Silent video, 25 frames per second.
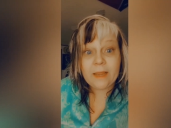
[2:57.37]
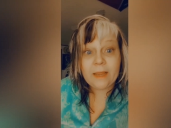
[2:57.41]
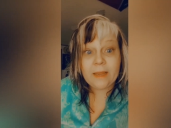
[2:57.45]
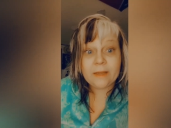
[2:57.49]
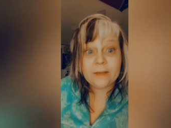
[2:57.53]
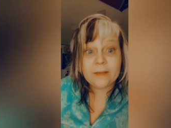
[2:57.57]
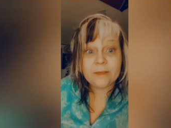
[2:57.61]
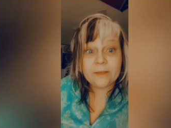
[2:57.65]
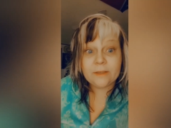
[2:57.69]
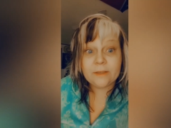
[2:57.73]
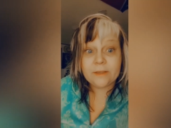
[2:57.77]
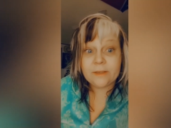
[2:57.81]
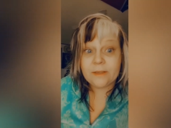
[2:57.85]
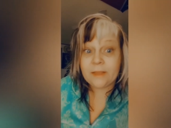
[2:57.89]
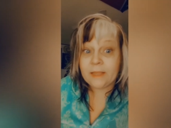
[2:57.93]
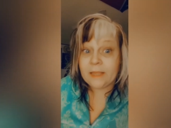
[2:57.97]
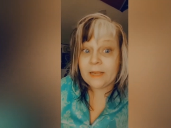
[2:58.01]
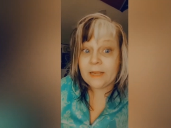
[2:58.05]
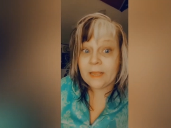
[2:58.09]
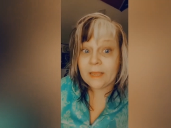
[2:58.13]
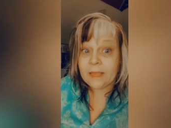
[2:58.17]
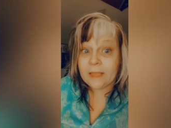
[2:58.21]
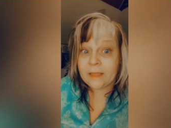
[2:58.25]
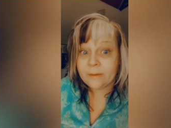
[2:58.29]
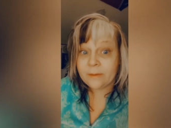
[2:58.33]
And then
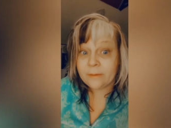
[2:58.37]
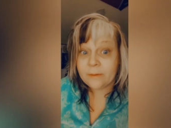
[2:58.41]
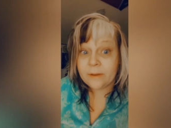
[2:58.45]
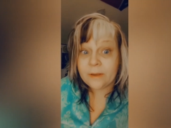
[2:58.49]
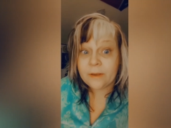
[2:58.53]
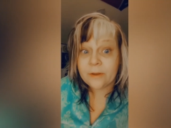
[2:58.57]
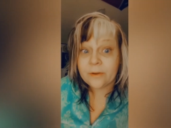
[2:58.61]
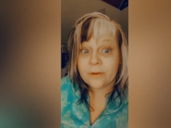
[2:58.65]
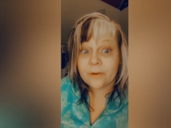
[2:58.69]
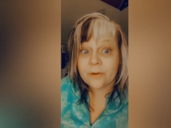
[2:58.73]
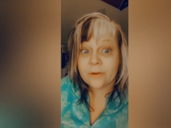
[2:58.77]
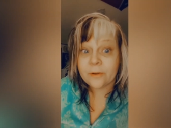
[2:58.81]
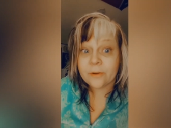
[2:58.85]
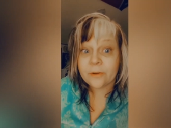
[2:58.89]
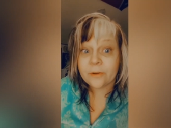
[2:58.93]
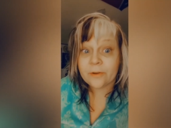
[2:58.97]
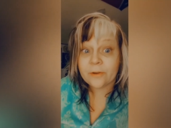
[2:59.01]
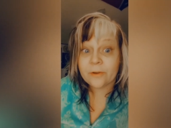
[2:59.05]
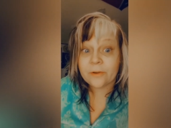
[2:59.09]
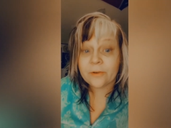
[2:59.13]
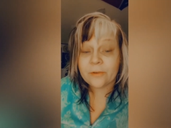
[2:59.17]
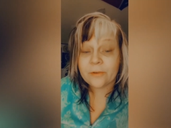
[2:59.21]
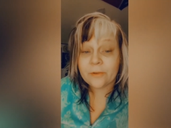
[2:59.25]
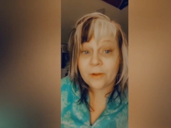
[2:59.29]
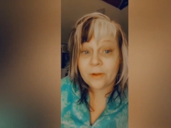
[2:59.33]
I
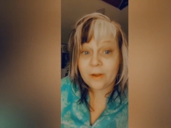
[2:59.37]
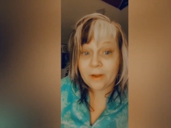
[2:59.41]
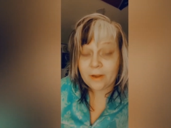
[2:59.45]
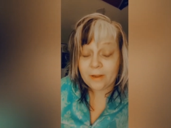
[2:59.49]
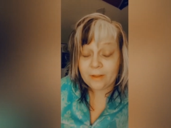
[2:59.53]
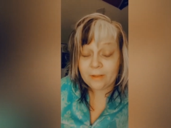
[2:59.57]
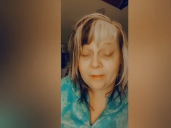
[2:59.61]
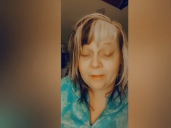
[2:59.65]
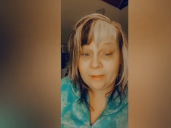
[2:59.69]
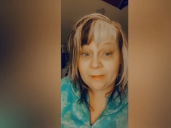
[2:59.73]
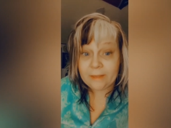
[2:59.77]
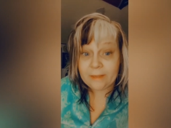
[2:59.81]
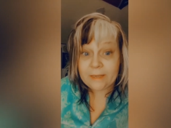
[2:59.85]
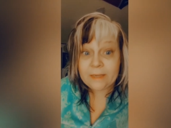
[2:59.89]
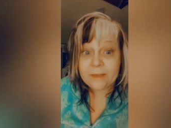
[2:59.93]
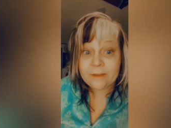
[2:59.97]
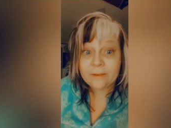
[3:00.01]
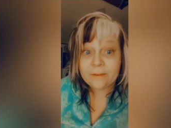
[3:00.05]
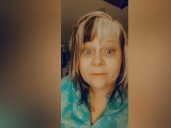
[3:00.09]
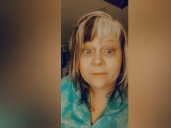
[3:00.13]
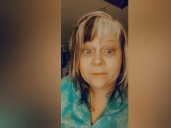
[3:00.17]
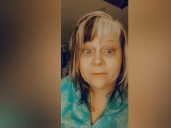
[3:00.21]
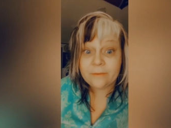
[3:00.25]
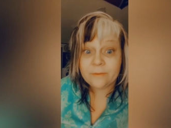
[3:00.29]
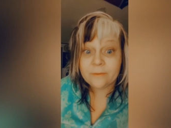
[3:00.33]
hear
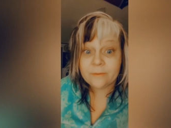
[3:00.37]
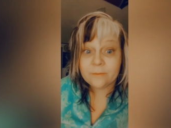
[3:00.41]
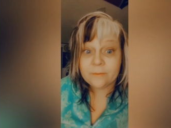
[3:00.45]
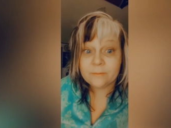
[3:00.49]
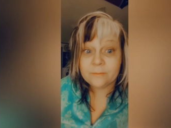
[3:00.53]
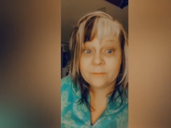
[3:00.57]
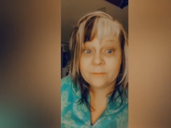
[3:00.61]
leave.